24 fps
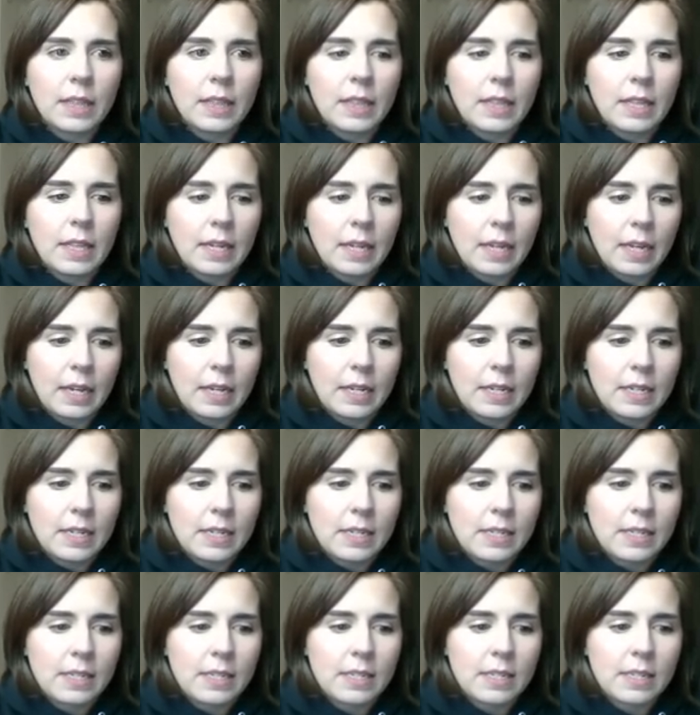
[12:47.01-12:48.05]

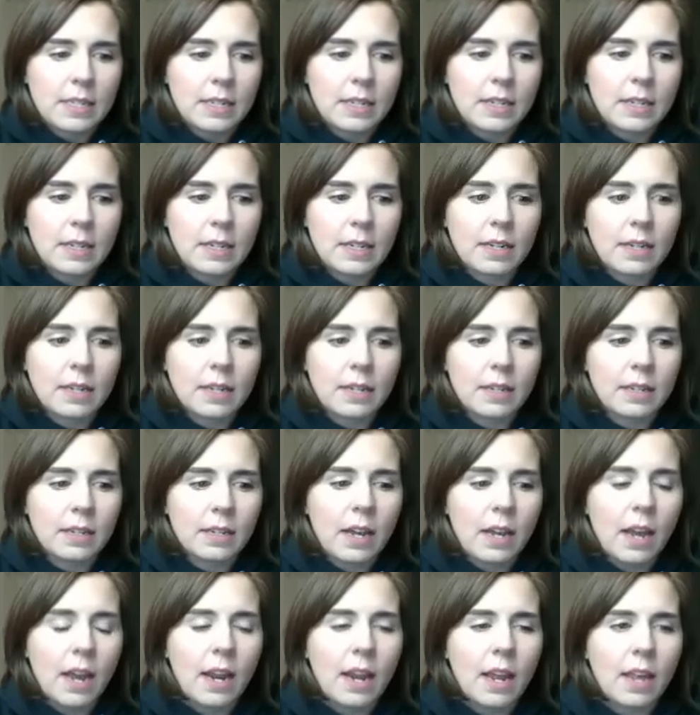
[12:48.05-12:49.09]
this,
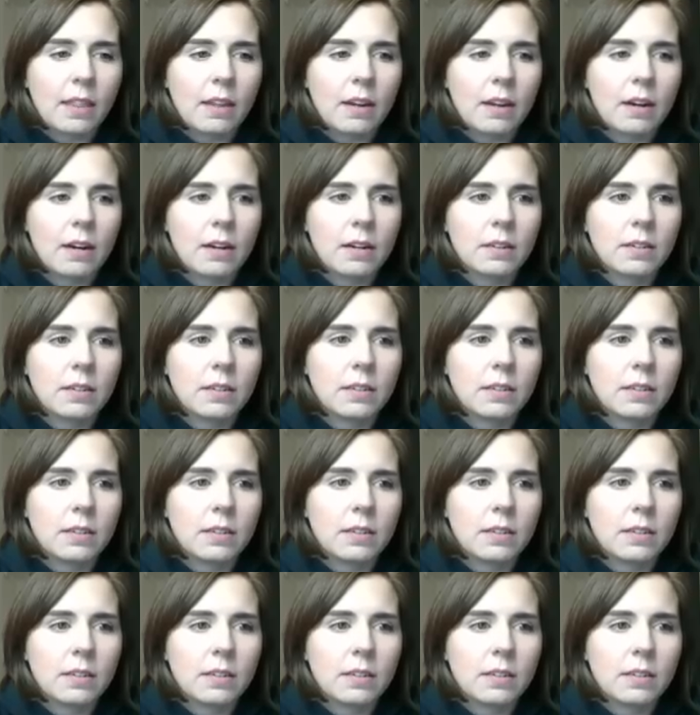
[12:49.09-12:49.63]
hi Heather,